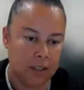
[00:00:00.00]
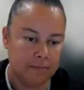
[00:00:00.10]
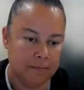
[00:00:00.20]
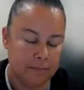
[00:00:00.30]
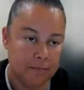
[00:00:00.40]

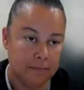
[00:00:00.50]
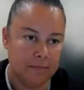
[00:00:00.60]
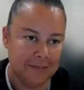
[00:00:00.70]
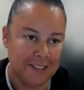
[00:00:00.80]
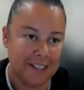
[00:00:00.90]
your birth
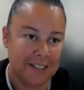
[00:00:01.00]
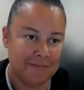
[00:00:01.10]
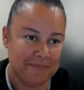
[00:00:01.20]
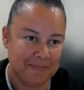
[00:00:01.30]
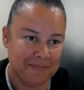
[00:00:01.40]
centre,
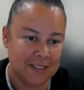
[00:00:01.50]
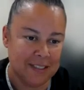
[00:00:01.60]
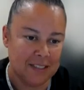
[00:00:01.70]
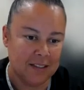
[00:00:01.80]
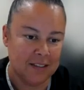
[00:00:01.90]
which
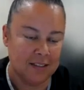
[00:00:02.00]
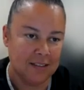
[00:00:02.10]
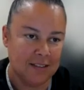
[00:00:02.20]
is just a